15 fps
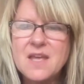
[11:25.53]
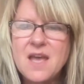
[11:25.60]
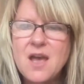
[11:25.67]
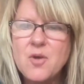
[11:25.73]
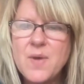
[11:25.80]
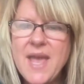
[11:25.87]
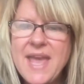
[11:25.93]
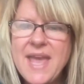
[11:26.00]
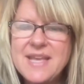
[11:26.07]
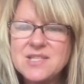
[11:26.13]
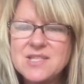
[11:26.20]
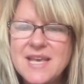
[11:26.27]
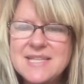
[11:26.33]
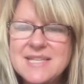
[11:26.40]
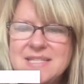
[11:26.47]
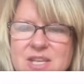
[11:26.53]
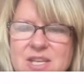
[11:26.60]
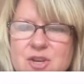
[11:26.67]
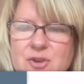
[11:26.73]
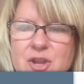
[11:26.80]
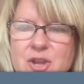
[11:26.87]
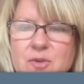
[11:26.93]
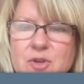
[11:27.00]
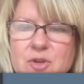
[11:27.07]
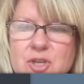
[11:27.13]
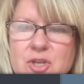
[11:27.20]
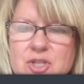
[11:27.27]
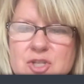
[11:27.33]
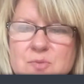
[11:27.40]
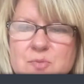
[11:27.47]
Oh, Hazel, I see your note.
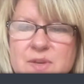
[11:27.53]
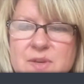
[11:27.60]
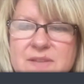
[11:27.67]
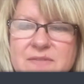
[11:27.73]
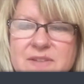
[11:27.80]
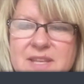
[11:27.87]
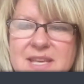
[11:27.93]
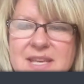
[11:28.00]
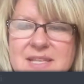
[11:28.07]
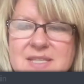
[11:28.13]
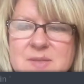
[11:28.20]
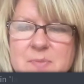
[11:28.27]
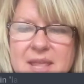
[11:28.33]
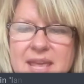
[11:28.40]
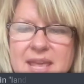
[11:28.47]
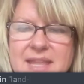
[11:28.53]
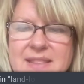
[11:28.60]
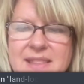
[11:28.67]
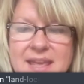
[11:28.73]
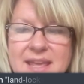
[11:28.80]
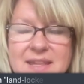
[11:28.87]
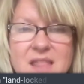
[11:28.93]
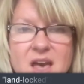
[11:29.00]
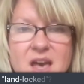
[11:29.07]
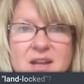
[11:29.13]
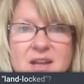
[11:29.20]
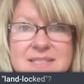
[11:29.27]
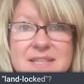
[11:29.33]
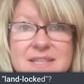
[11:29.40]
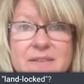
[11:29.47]
Could you briefly explain
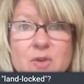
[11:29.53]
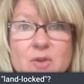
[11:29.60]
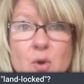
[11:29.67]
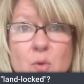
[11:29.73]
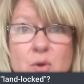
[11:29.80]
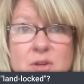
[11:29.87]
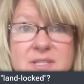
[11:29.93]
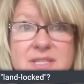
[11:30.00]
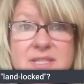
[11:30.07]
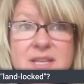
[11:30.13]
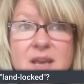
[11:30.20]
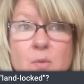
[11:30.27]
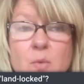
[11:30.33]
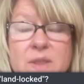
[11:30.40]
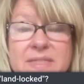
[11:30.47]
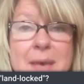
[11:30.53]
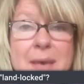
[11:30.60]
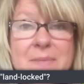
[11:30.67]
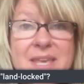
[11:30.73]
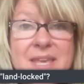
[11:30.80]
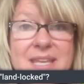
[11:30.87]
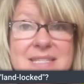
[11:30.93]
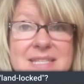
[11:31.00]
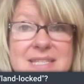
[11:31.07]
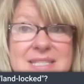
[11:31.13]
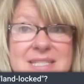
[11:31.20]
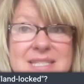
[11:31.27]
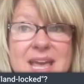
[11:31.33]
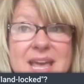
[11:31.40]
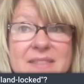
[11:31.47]
landlocked? Of course. What that means
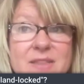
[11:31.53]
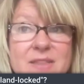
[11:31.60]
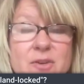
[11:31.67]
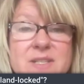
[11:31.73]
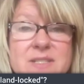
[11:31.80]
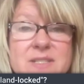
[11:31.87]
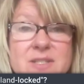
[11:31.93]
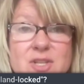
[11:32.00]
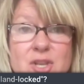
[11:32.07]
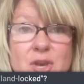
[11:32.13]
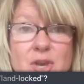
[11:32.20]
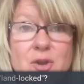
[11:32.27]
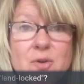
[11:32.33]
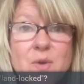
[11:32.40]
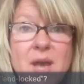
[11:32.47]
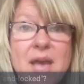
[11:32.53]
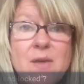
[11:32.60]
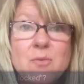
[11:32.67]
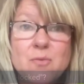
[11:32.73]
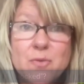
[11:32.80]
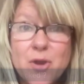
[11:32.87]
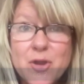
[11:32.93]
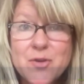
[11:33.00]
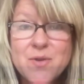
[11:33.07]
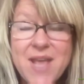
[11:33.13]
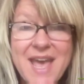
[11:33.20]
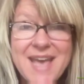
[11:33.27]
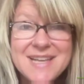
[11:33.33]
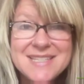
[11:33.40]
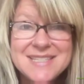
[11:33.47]
is that there is no road
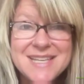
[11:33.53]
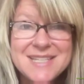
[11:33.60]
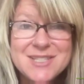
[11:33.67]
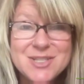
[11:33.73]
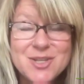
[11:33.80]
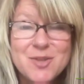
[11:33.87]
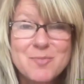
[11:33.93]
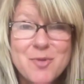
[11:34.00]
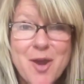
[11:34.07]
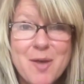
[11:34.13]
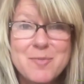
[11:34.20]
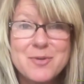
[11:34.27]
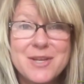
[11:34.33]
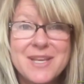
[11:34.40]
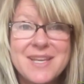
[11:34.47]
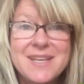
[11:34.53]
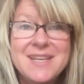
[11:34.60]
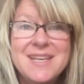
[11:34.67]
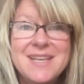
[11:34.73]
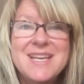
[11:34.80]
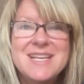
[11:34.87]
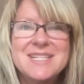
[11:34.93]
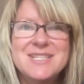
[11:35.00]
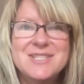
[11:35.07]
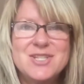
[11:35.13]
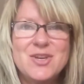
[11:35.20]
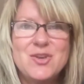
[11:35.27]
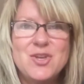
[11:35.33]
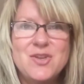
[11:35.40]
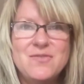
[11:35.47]
access to the property.
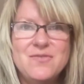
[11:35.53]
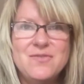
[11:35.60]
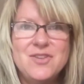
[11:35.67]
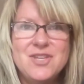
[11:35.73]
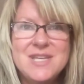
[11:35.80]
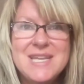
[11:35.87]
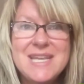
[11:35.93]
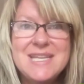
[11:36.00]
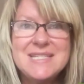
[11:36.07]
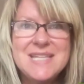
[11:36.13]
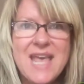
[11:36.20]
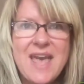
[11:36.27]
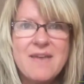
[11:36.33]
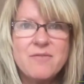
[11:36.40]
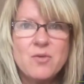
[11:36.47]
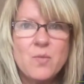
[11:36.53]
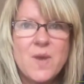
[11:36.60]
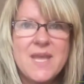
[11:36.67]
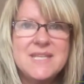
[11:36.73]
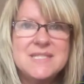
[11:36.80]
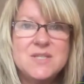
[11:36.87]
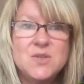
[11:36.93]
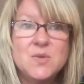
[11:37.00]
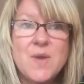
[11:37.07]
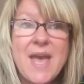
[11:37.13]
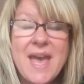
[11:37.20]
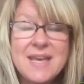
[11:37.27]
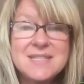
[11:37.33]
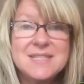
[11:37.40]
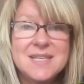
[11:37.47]
So you need to have a way to
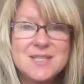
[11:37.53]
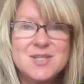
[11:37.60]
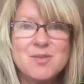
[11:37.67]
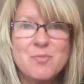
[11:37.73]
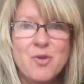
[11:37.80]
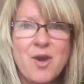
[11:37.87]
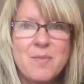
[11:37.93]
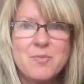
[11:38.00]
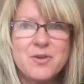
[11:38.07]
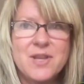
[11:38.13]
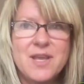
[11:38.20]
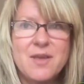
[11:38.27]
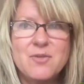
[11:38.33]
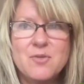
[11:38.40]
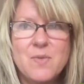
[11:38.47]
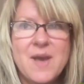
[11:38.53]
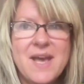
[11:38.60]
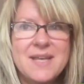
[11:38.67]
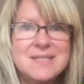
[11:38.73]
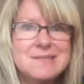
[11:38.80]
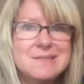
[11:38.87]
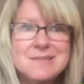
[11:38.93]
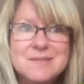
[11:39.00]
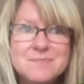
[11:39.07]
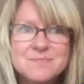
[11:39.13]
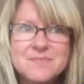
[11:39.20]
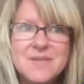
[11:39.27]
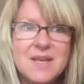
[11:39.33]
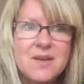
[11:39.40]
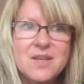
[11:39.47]
access the property. Otherwise,
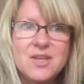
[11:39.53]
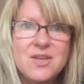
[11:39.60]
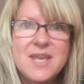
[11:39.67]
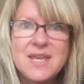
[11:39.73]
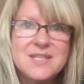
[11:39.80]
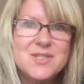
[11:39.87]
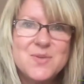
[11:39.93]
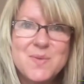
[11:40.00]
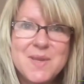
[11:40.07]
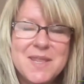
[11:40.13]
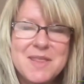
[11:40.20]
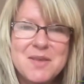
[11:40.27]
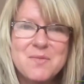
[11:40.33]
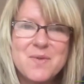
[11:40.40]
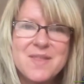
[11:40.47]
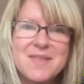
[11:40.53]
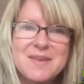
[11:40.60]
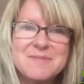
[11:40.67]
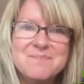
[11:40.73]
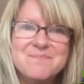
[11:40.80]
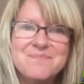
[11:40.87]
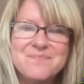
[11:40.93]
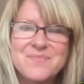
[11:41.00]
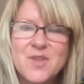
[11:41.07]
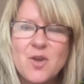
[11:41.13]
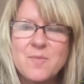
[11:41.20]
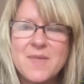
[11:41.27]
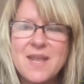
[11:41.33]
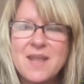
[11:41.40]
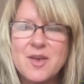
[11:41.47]
you can't do anything with it.
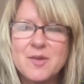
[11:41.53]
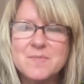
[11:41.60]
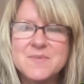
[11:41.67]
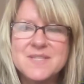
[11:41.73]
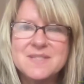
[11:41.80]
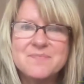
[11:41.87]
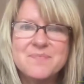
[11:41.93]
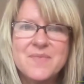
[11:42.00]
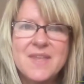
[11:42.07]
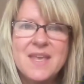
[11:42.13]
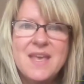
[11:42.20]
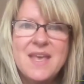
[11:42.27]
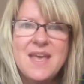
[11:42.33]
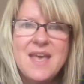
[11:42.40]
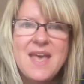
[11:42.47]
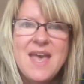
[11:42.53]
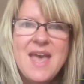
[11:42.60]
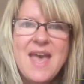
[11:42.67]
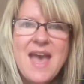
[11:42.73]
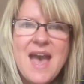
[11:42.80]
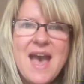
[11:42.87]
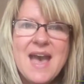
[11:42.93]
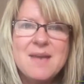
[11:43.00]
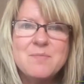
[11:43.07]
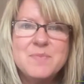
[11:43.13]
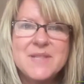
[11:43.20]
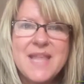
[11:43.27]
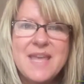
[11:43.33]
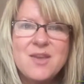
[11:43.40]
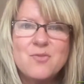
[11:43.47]
Hope that helps. Hi,
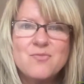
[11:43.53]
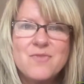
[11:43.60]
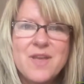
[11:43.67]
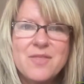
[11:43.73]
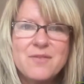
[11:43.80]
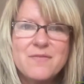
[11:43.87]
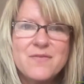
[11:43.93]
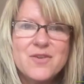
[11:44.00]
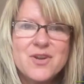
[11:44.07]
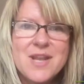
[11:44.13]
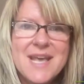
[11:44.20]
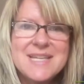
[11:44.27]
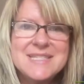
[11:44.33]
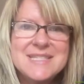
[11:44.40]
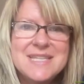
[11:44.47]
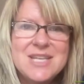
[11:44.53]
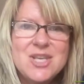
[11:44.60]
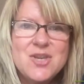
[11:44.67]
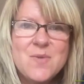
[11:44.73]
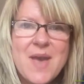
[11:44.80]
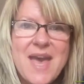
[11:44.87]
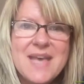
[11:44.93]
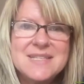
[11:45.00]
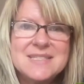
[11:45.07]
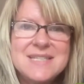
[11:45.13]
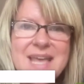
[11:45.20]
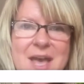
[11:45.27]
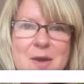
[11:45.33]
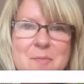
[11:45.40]
Blake Rutherford. I see you asked how